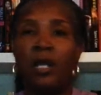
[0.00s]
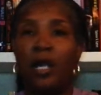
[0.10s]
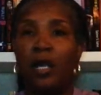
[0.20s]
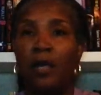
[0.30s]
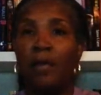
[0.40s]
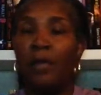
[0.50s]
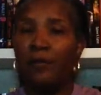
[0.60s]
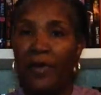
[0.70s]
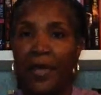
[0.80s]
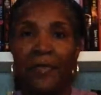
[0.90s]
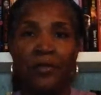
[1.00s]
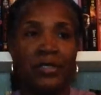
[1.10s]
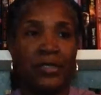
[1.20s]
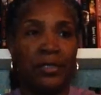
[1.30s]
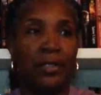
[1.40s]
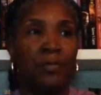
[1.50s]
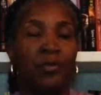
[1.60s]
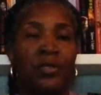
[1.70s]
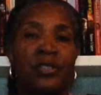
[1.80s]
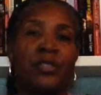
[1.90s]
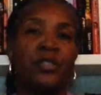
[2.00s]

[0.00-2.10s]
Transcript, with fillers: um, her father is still in prison.